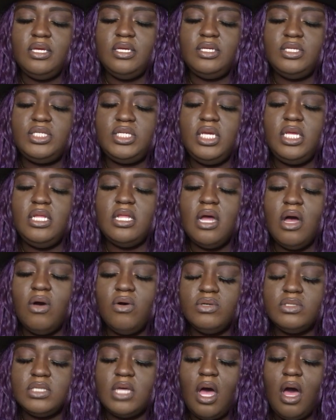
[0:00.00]
she
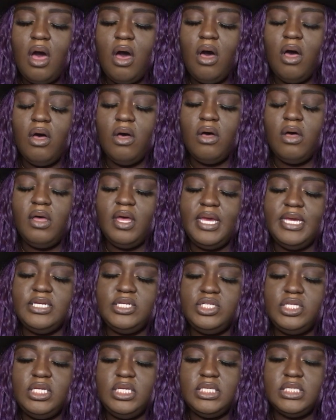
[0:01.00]
knows all
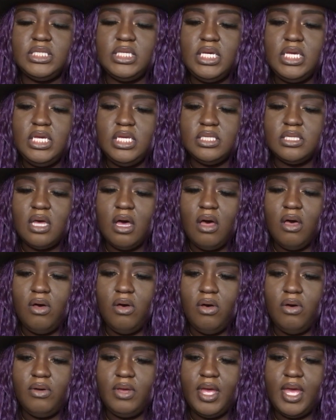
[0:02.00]
and she sees
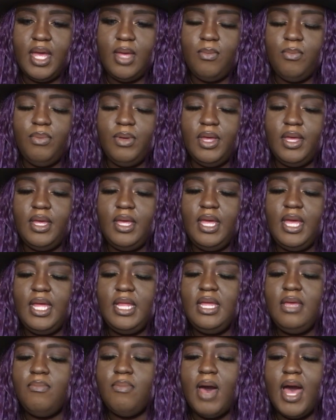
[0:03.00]
all, okay? But
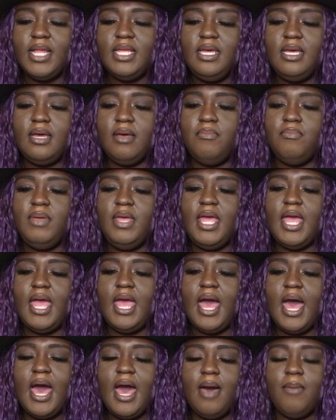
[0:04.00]
anybody could be
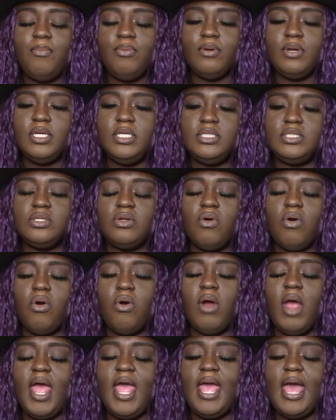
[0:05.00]
a high priest
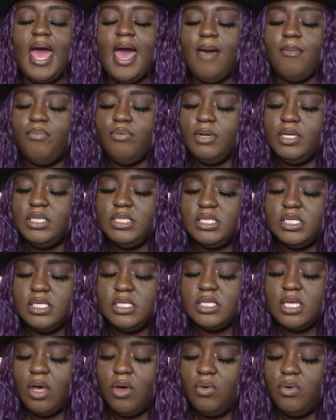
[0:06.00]
or a high
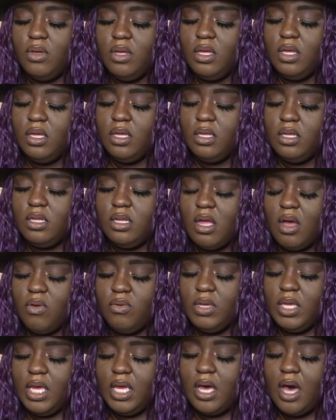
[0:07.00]
priestess. So
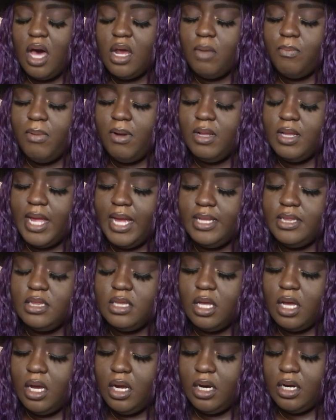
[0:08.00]
don't get caught up on
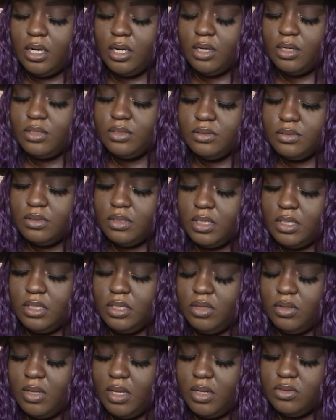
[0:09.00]
like the her,
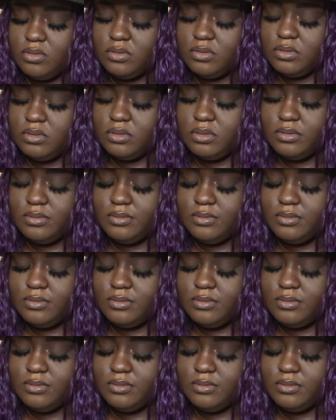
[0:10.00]
you know.